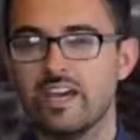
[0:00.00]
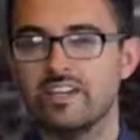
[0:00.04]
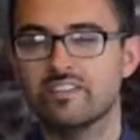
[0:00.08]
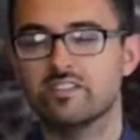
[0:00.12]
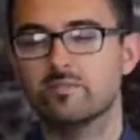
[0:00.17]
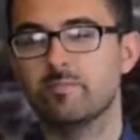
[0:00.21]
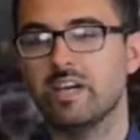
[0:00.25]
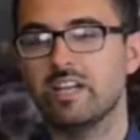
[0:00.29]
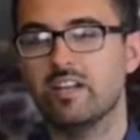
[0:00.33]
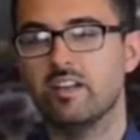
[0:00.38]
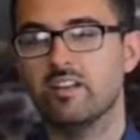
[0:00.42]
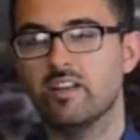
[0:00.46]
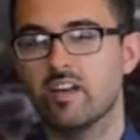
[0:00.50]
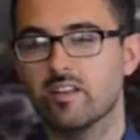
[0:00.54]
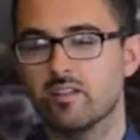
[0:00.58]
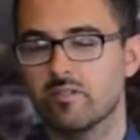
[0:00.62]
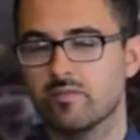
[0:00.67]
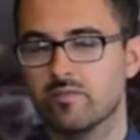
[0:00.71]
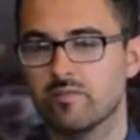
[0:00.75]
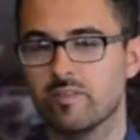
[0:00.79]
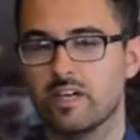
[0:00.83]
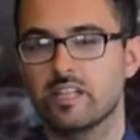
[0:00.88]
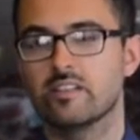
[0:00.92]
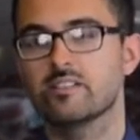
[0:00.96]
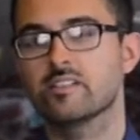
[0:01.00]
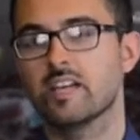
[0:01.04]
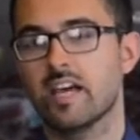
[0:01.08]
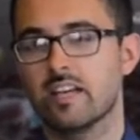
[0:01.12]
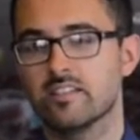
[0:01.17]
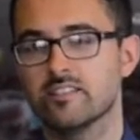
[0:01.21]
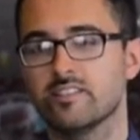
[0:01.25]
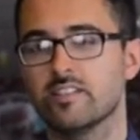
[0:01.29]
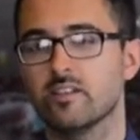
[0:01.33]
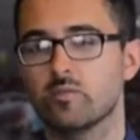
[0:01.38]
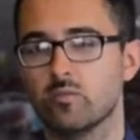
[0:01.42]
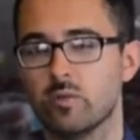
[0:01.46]
It's been another
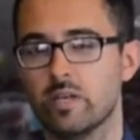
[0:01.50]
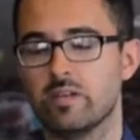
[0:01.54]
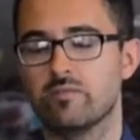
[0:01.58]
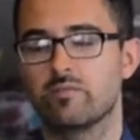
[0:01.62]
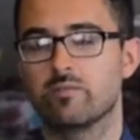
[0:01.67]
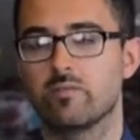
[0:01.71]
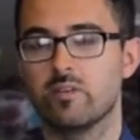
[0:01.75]
fantastic week